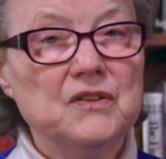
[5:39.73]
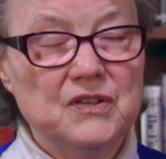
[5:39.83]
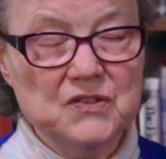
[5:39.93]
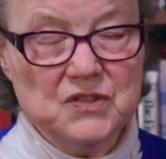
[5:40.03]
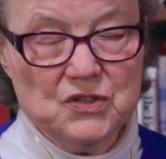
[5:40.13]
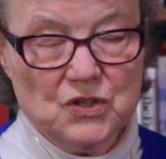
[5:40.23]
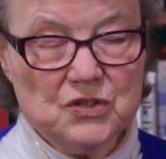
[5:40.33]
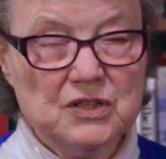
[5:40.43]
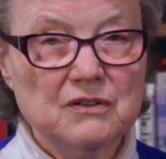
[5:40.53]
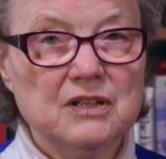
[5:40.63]
this is
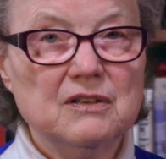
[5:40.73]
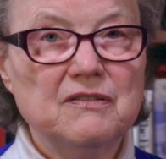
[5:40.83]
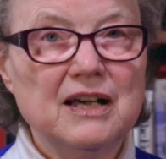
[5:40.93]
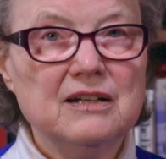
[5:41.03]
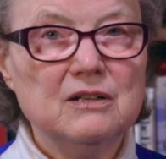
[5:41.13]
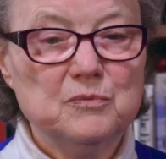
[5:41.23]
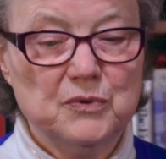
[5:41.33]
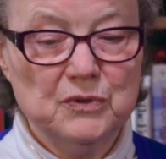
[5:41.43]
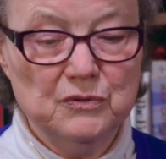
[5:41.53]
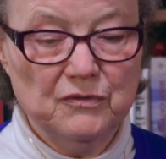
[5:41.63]
just the final
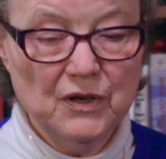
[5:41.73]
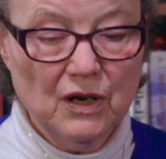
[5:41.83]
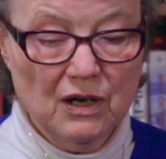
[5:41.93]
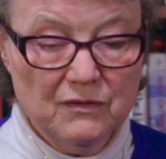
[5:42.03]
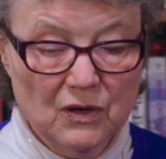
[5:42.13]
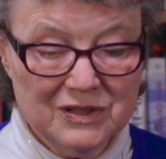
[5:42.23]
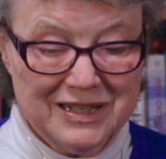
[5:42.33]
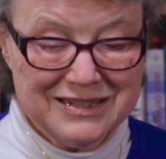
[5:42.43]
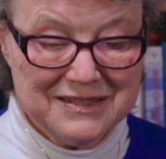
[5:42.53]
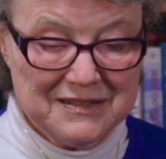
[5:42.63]
proof of all
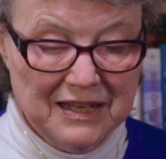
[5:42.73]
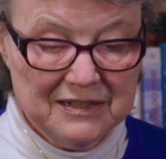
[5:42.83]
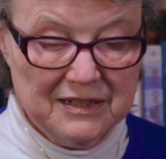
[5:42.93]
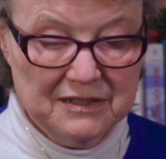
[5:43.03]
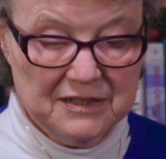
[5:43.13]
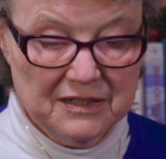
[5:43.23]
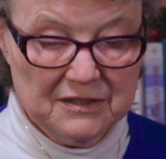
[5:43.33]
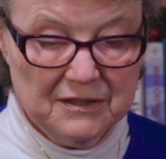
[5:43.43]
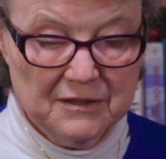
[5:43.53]
that he said and did.